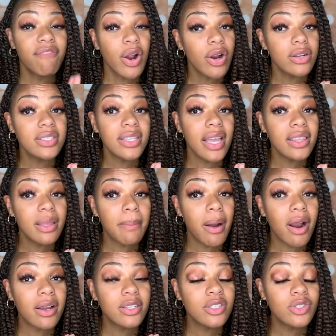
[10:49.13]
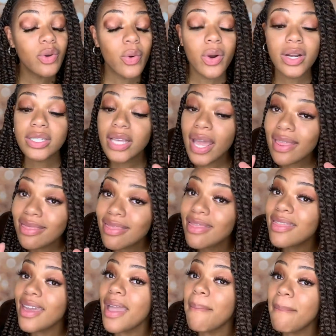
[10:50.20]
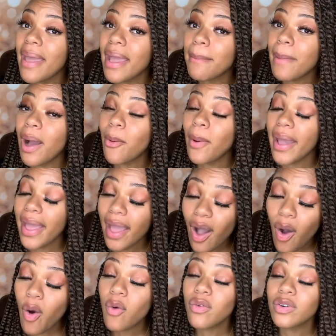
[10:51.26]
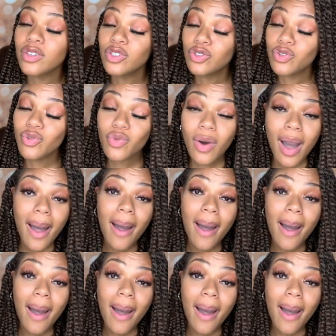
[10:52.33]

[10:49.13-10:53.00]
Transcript: first at the bargain stores and then make my way over to